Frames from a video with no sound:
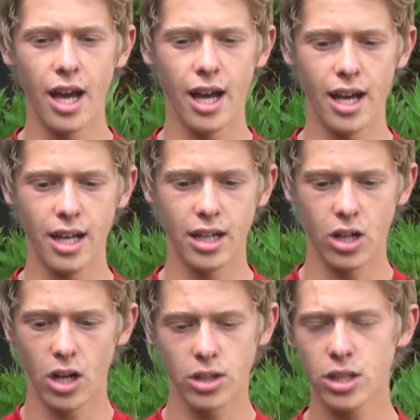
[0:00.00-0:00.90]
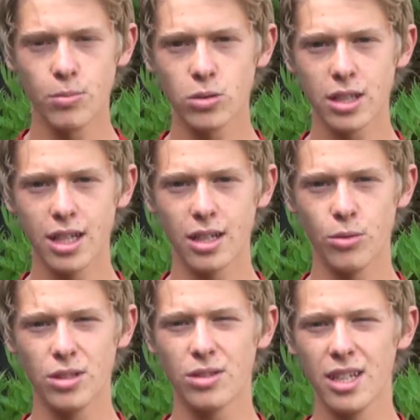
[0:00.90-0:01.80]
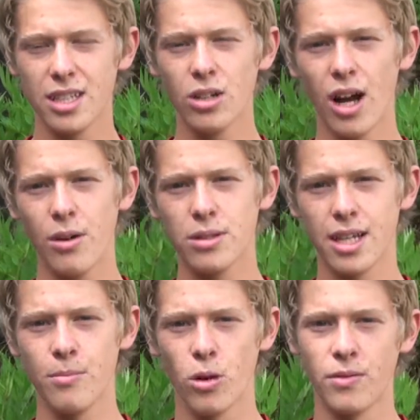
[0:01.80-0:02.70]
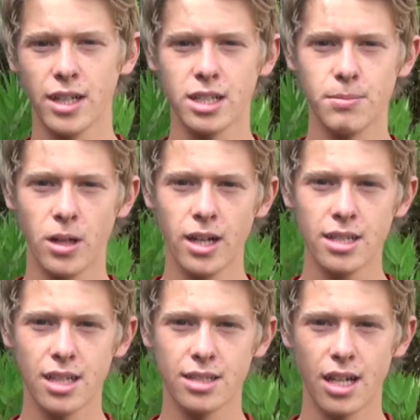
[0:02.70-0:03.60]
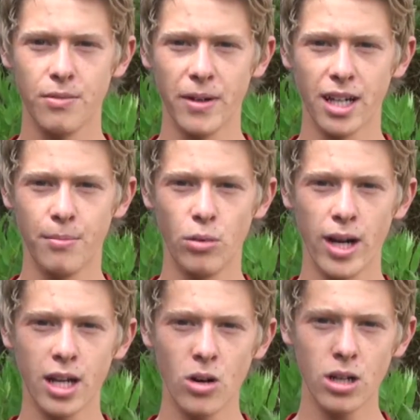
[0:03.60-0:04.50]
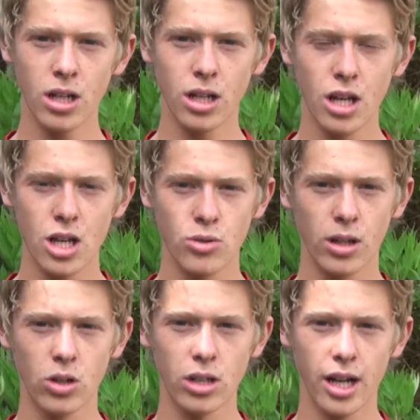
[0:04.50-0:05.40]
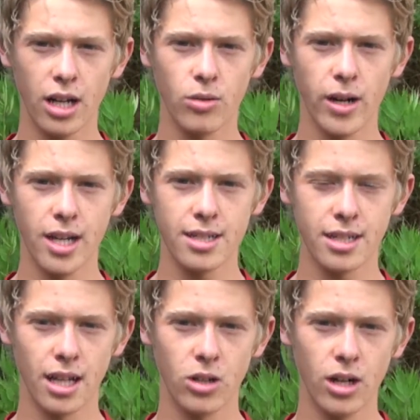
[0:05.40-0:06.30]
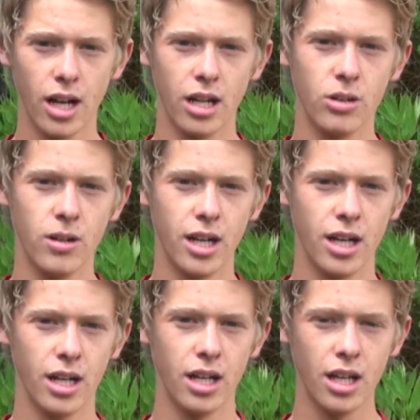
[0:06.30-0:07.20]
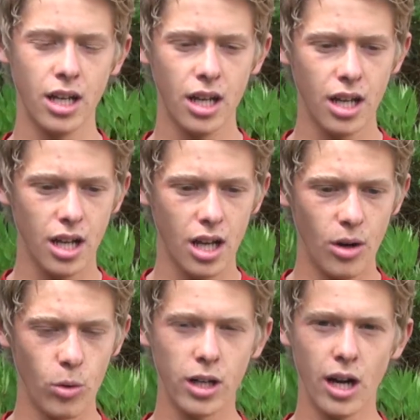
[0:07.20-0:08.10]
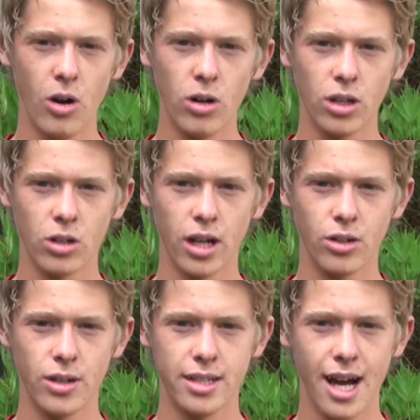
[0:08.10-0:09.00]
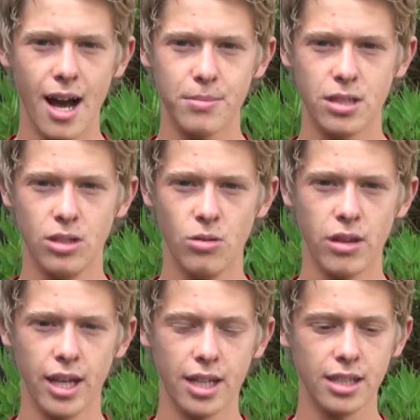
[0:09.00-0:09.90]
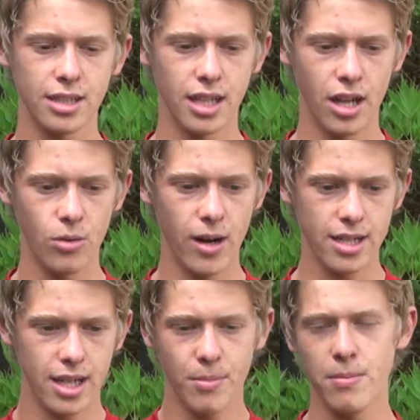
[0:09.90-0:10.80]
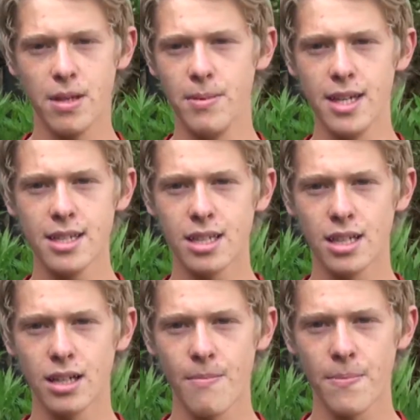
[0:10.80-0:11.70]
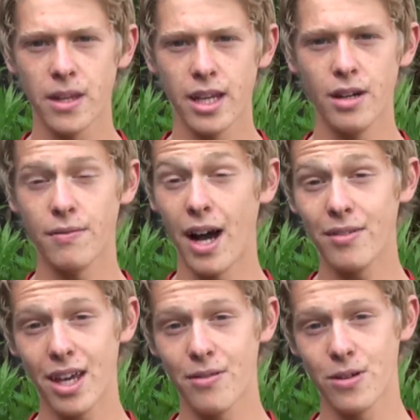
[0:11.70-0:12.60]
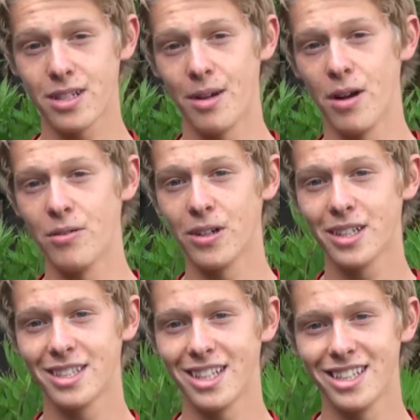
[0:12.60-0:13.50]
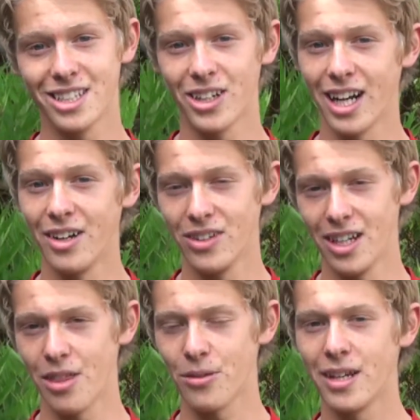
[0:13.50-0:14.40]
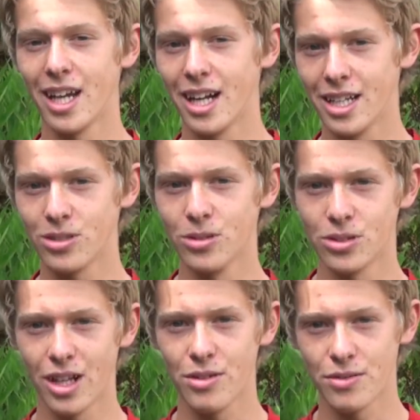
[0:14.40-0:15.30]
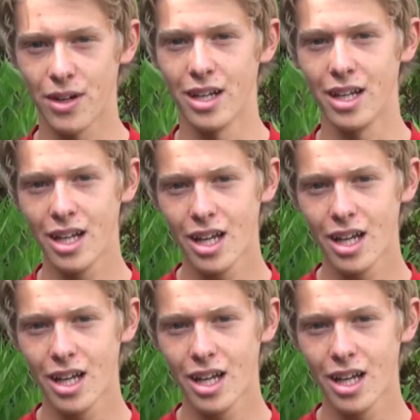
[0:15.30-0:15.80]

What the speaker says: and I got just mostly, it was this year, I would say more of an experience instead of like a breakout. So I learned how to race, I learned how to work out, learned how to adapt to new things. And otherwise I hit my PBs, hit a 5K first time ever, considering I never did a 3K in high school. So that was fun.